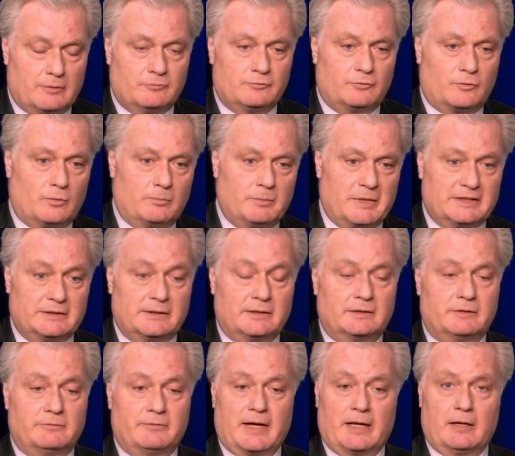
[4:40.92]
for
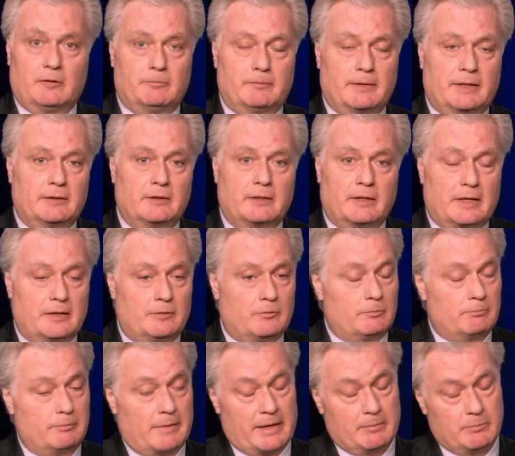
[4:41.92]
business development
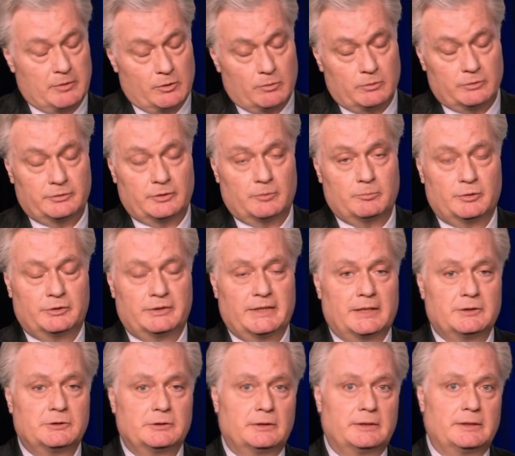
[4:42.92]
and maybe also
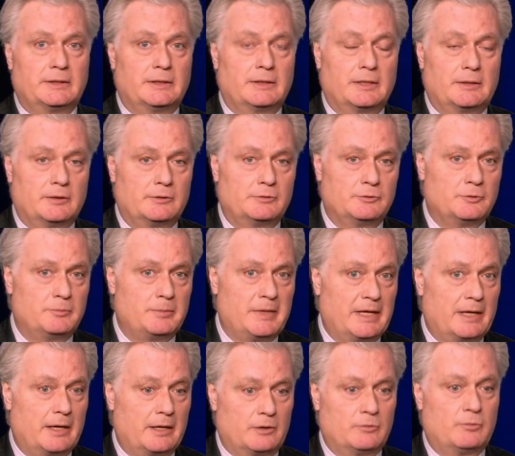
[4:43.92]
potentially to
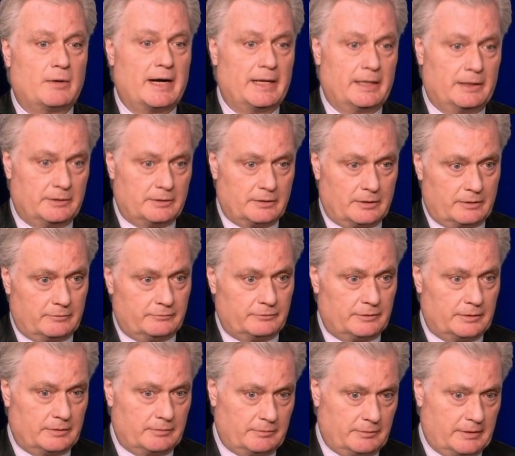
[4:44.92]
be acquired
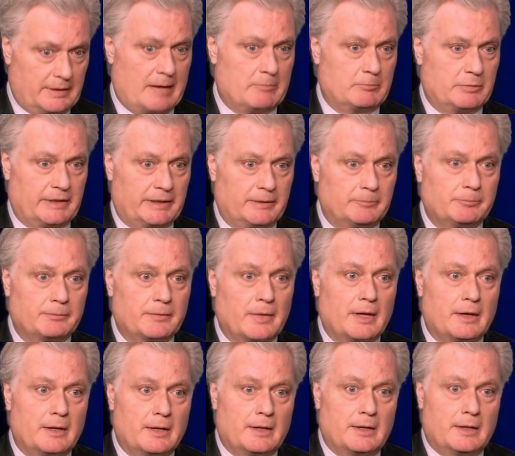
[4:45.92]
of a company.
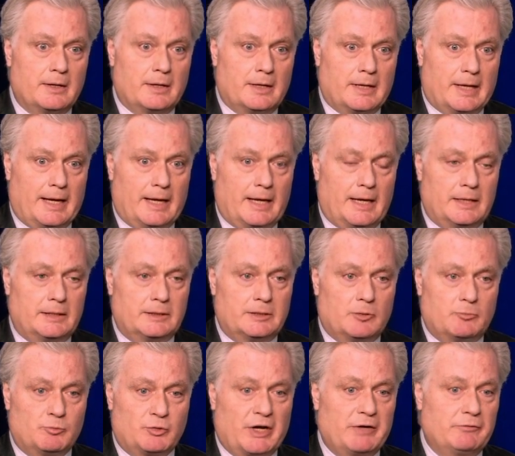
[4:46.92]

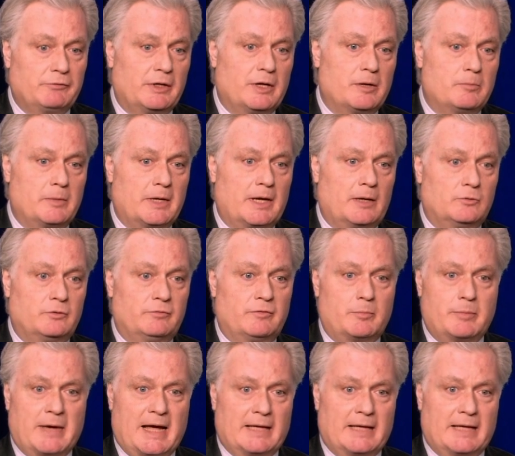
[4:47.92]
And briefly about the